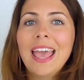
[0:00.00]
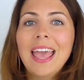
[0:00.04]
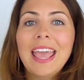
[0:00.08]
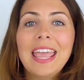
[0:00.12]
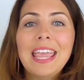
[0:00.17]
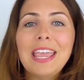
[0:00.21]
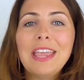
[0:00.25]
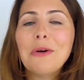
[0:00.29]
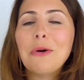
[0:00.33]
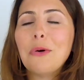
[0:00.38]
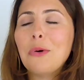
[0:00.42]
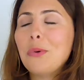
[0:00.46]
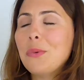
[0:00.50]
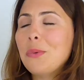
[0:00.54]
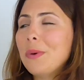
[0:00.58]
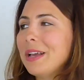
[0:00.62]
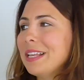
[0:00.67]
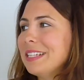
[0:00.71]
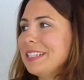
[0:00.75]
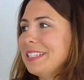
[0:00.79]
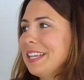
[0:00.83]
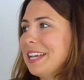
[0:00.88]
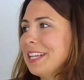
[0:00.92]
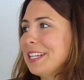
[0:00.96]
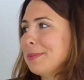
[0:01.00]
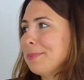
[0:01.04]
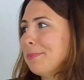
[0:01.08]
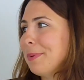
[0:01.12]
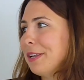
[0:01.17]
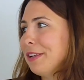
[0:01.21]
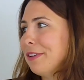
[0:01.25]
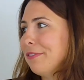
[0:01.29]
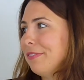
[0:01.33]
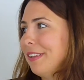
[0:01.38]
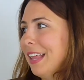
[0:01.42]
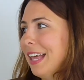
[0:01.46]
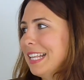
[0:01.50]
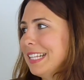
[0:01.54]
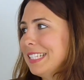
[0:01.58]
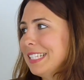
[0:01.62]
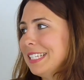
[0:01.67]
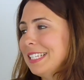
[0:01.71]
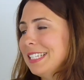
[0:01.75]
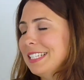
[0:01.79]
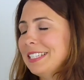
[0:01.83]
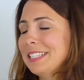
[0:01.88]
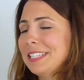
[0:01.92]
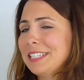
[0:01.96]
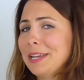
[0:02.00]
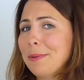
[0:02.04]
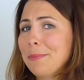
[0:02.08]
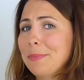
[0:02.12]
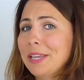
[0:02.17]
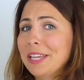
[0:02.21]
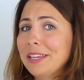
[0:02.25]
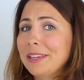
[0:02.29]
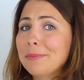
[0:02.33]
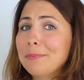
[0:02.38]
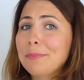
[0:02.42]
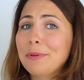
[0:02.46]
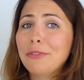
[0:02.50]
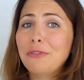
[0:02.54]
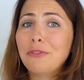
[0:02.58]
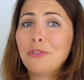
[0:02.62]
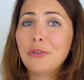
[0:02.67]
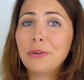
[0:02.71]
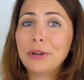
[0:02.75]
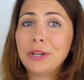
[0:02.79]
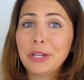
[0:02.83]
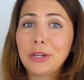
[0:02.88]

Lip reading: He always gets butterflies in his stomach before